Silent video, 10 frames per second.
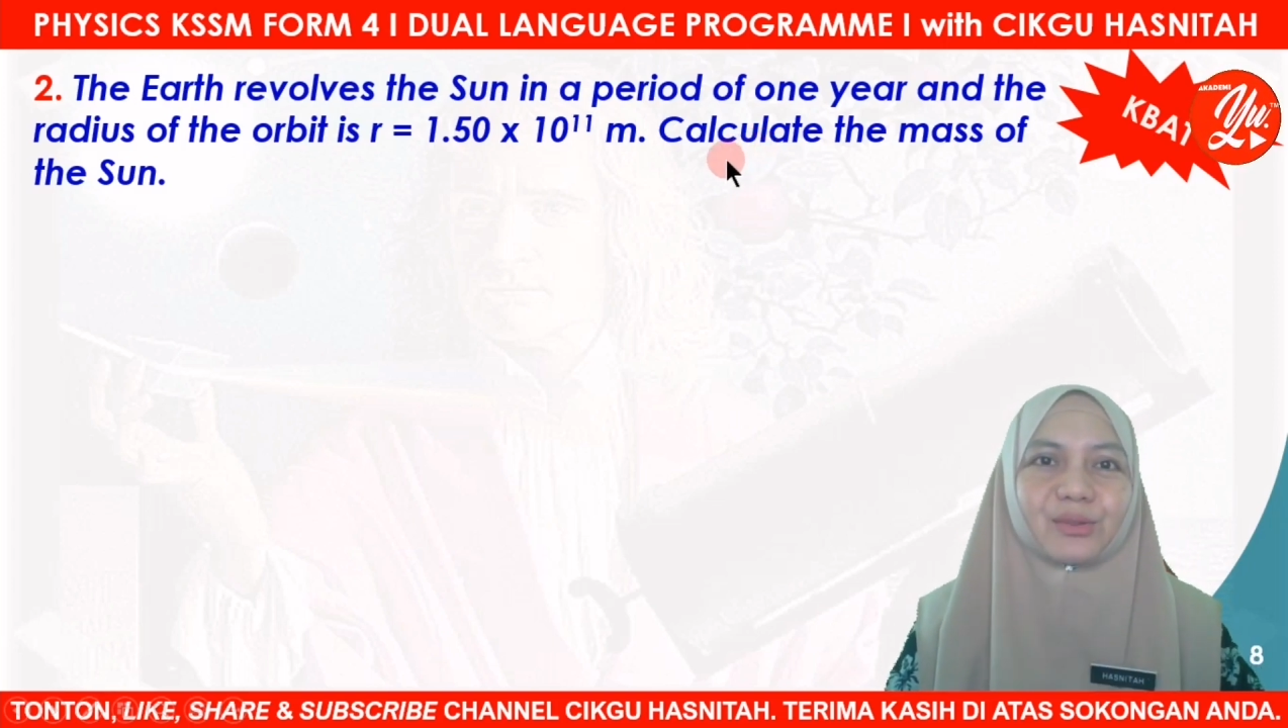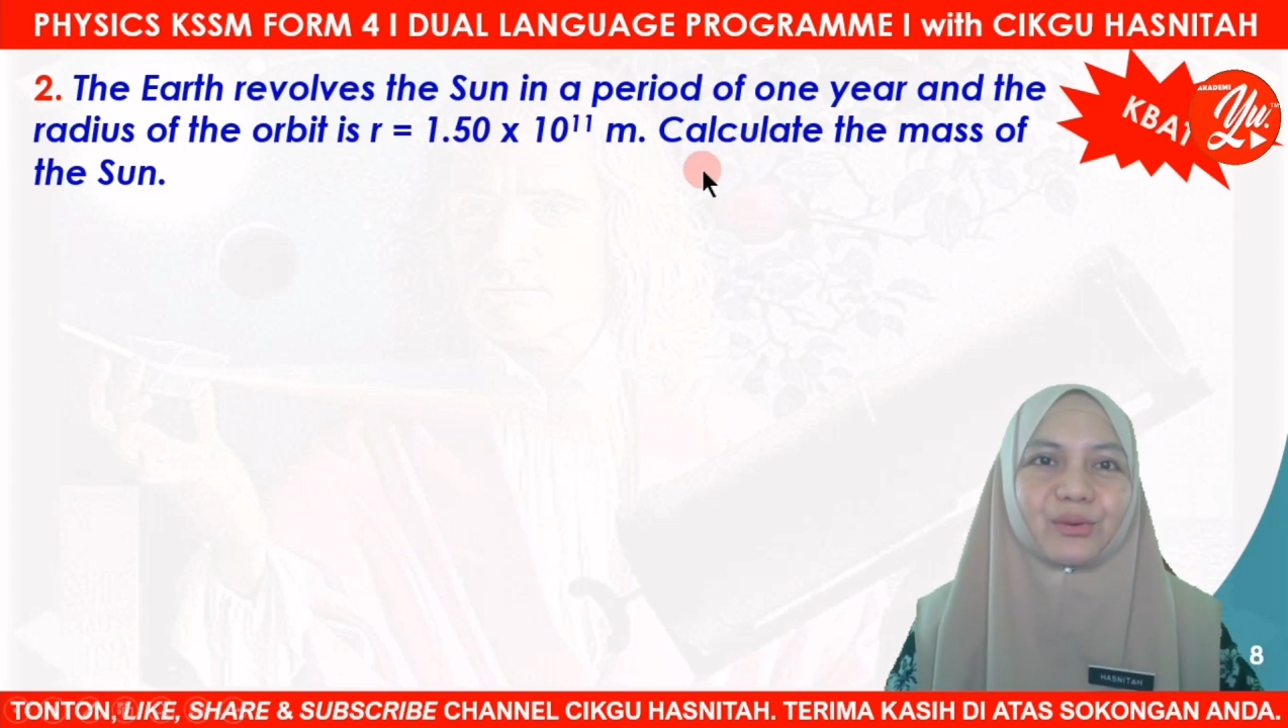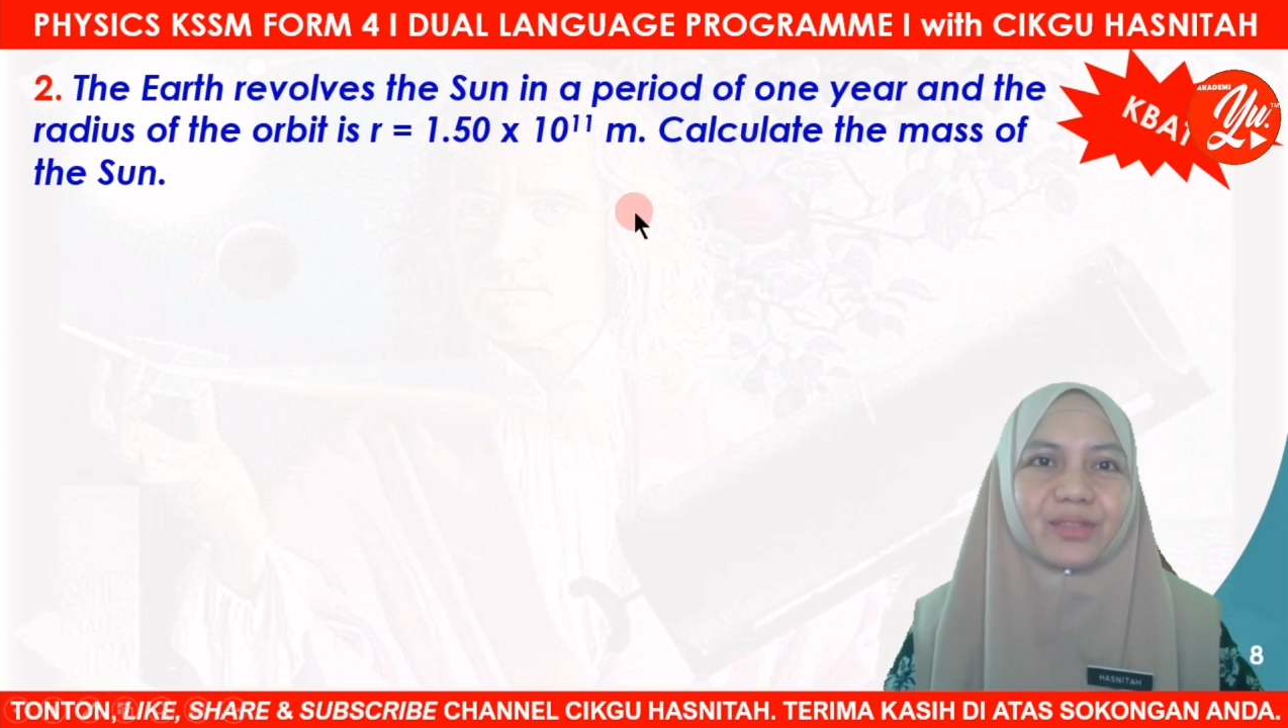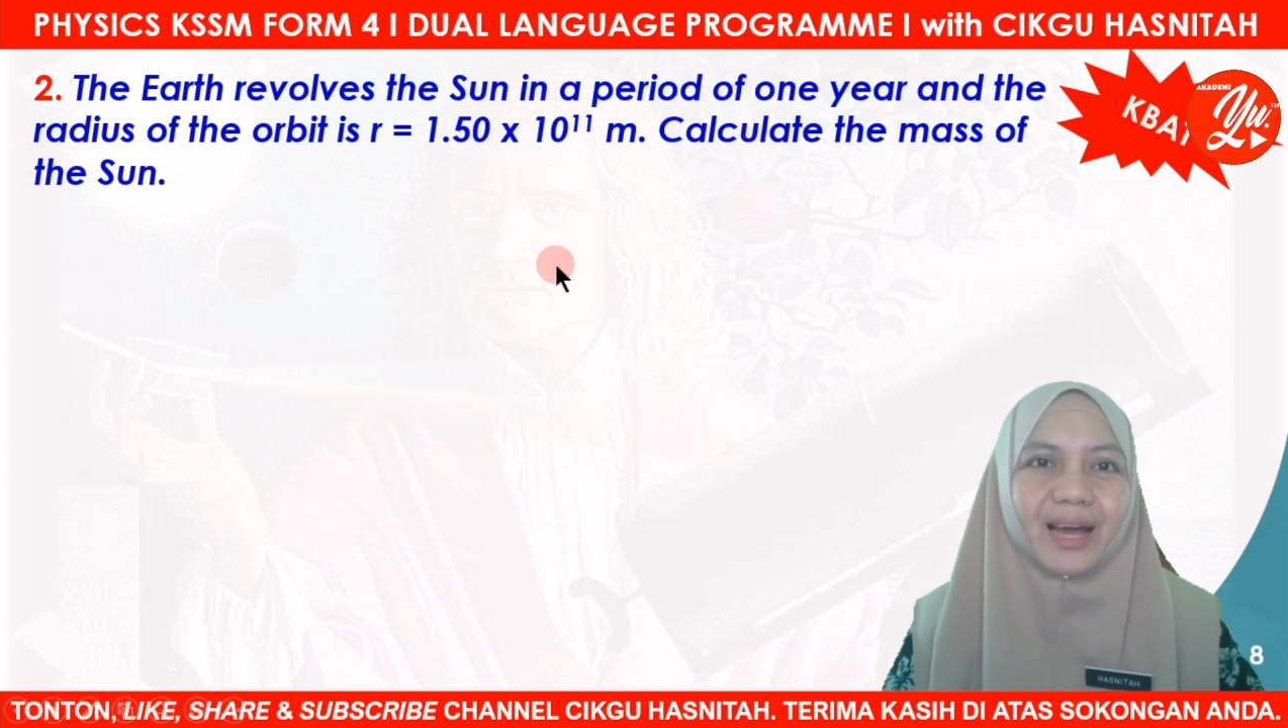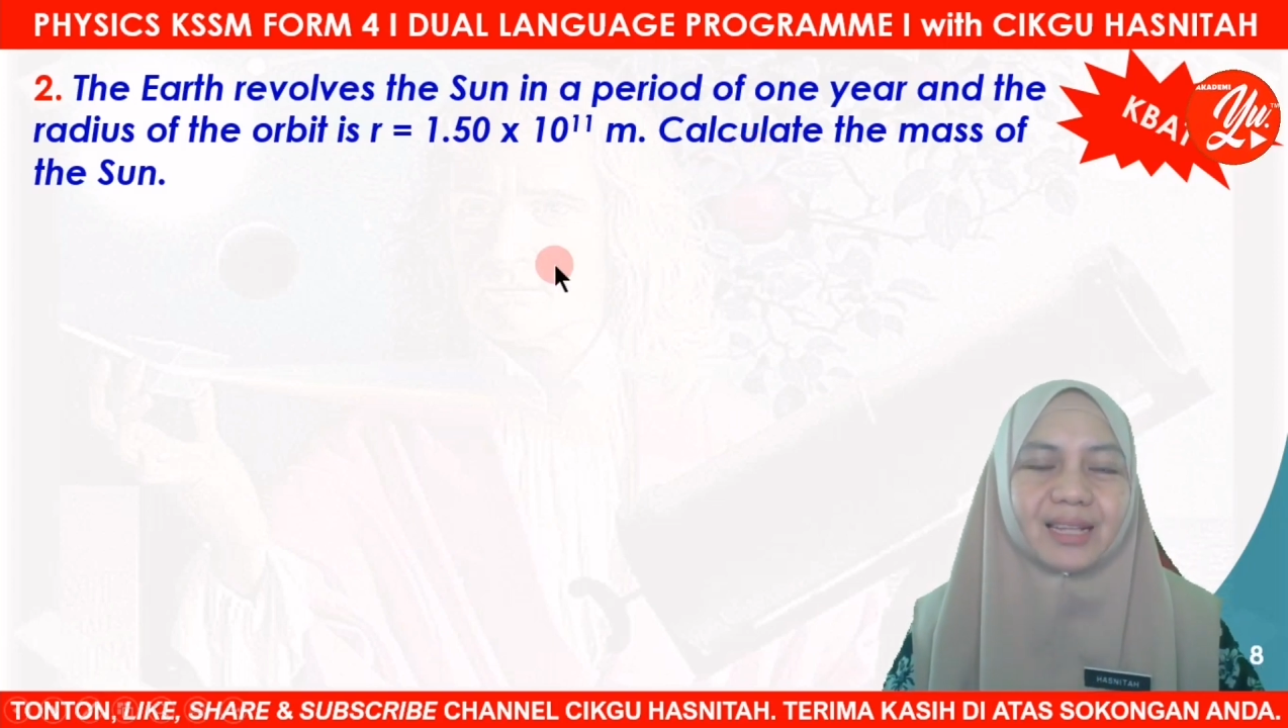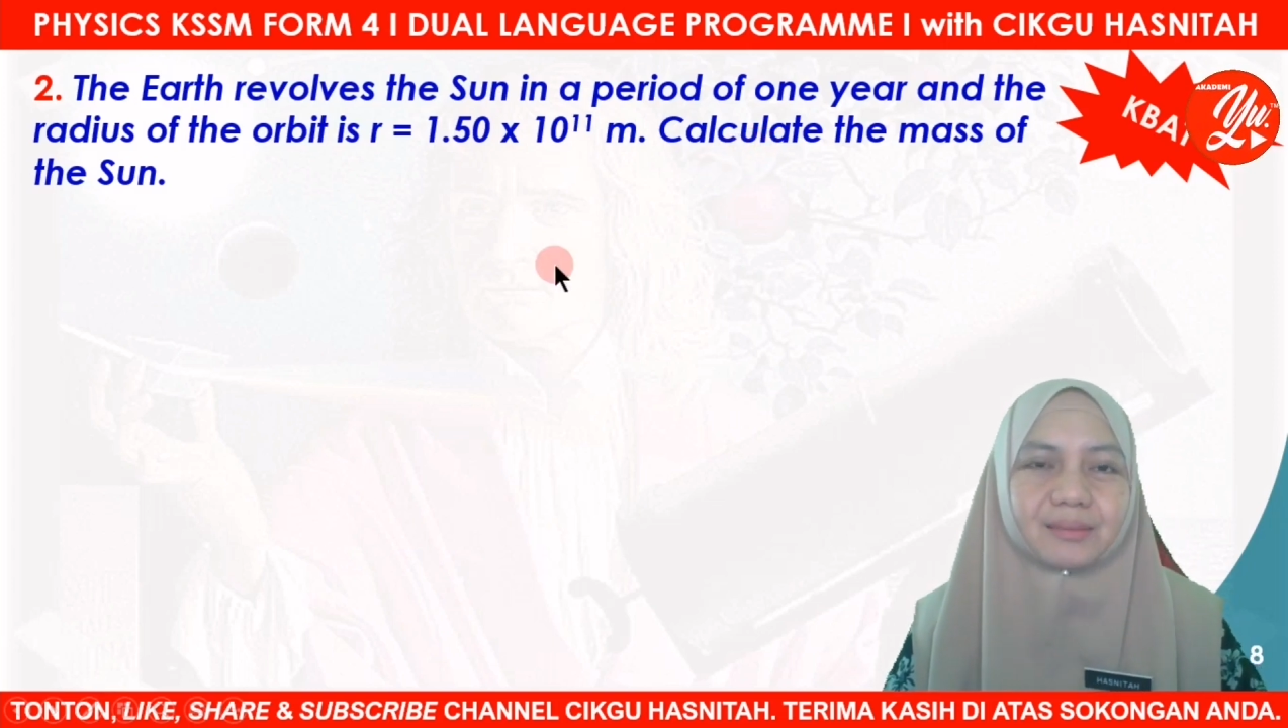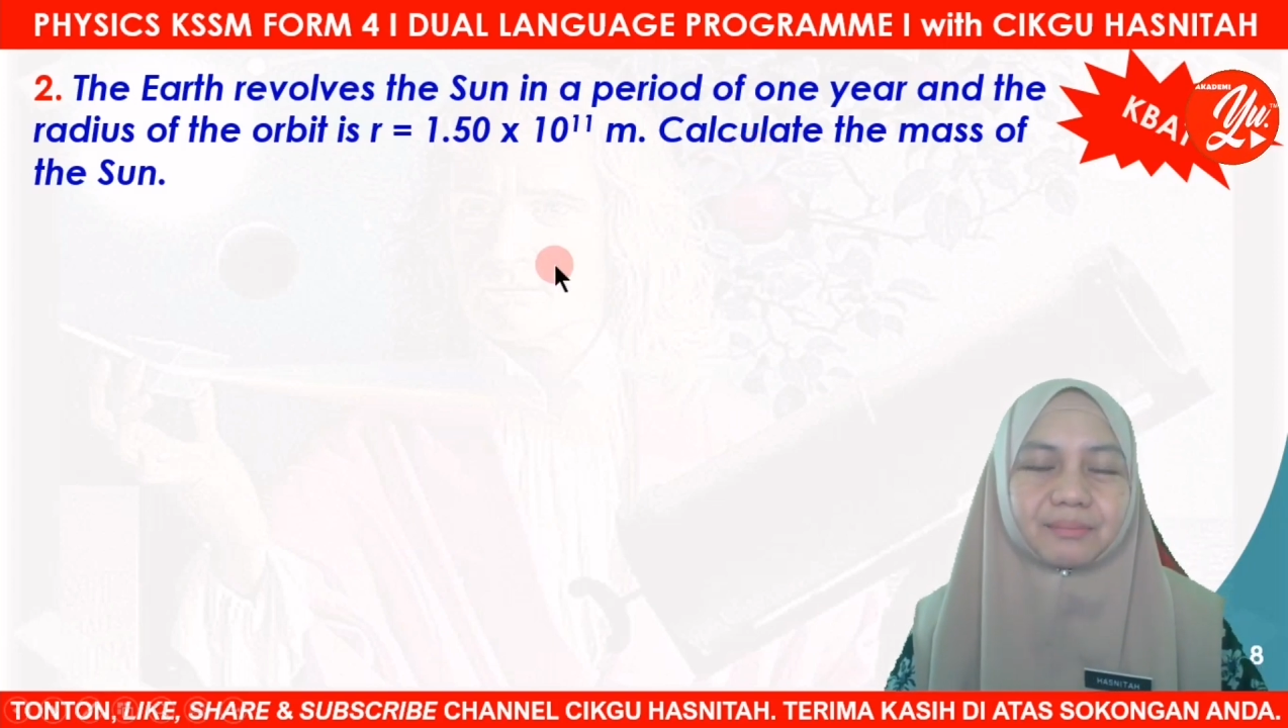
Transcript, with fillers: do that?